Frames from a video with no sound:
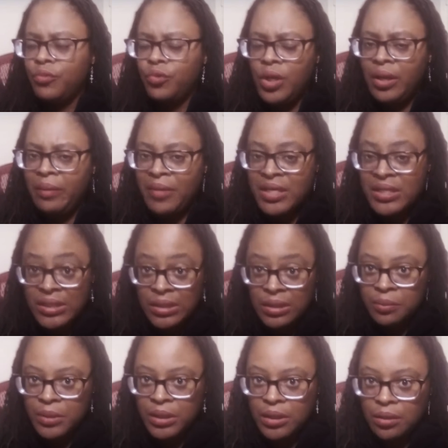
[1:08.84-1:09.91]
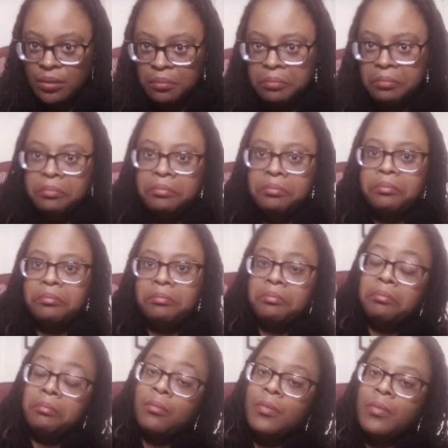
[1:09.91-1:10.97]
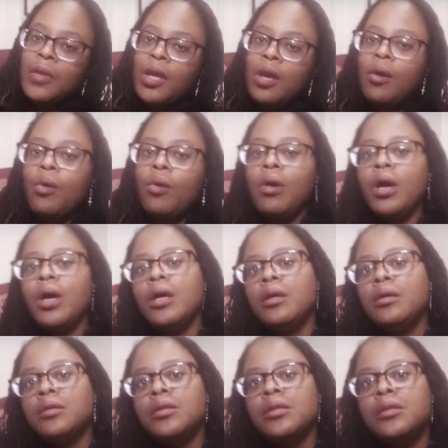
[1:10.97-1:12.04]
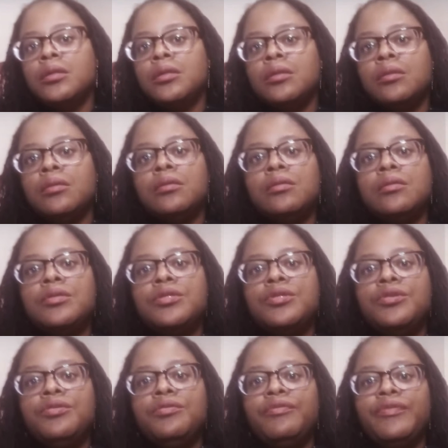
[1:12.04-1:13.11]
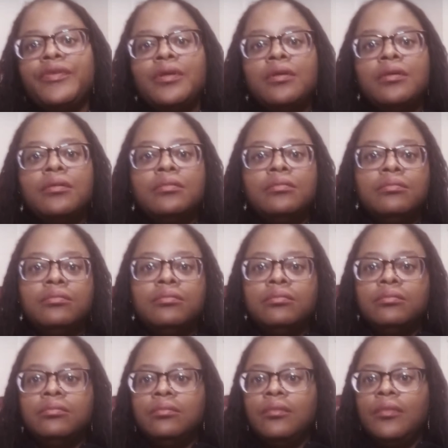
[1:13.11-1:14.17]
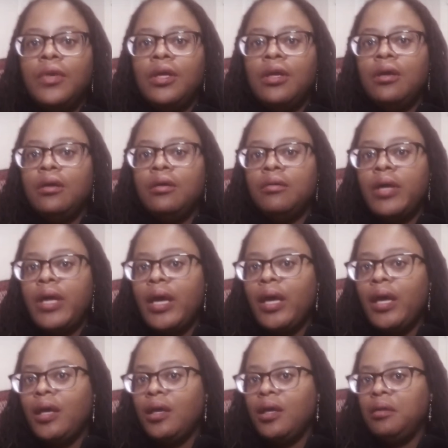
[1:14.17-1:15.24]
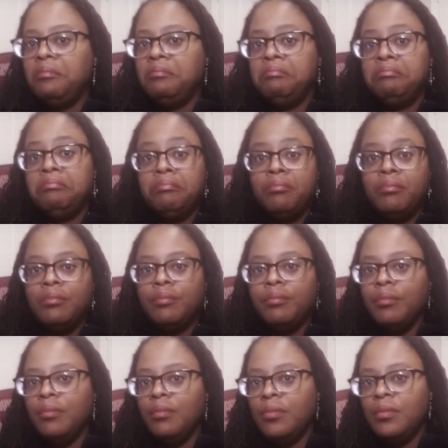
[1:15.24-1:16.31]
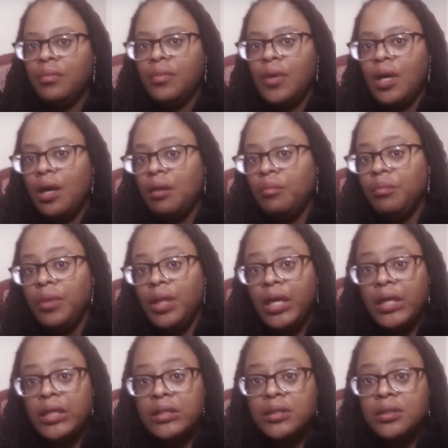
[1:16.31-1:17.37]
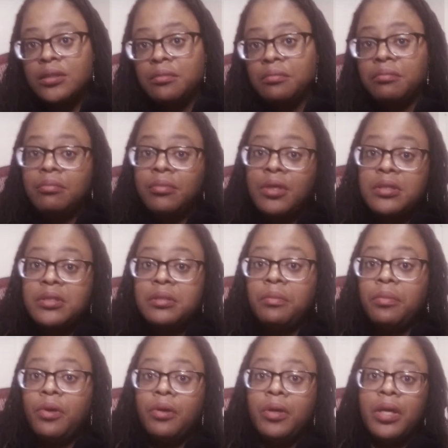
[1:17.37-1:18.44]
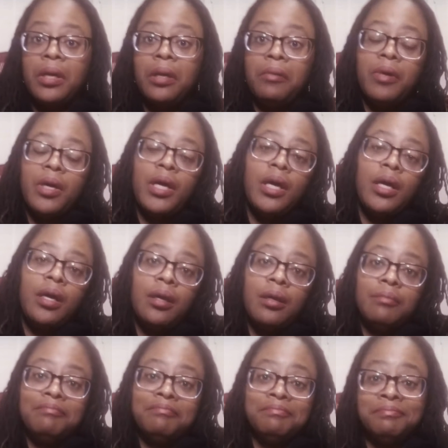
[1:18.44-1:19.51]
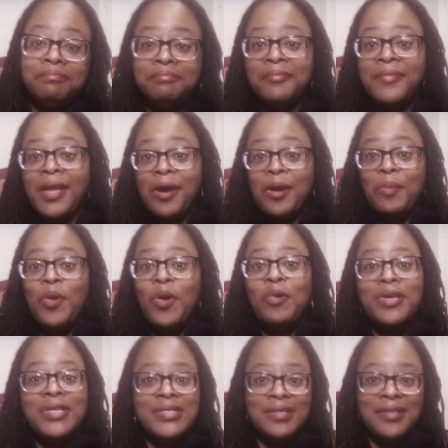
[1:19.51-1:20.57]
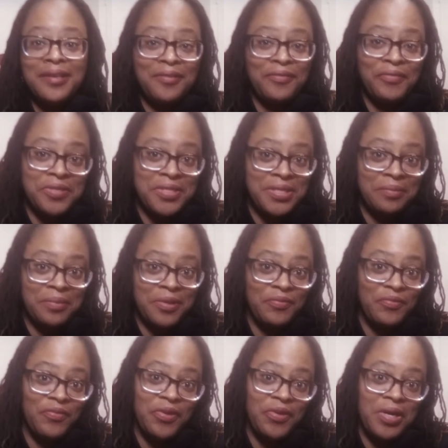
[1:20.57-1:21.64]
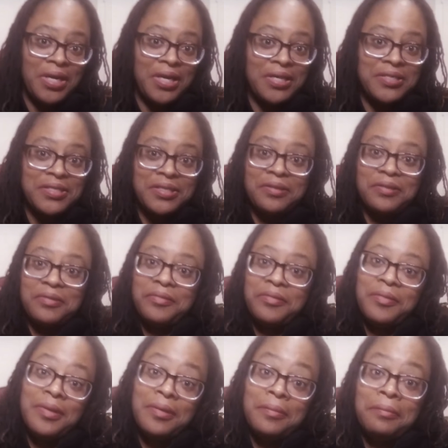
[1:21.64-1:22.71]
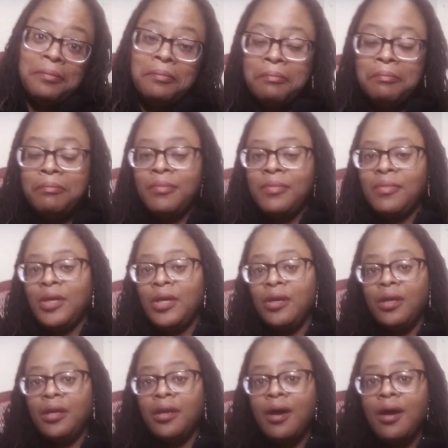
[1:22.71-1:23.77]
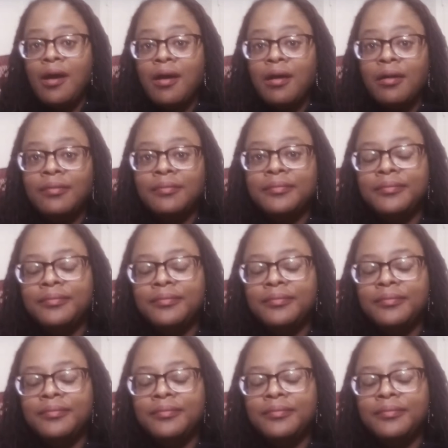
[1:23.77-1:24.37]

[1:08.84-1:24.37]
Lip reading: Will I miss something? Or do you feel, you know, hey, I'm blessed because I'm broke anyway, and I'm always looking for something free, so couldn't hurt.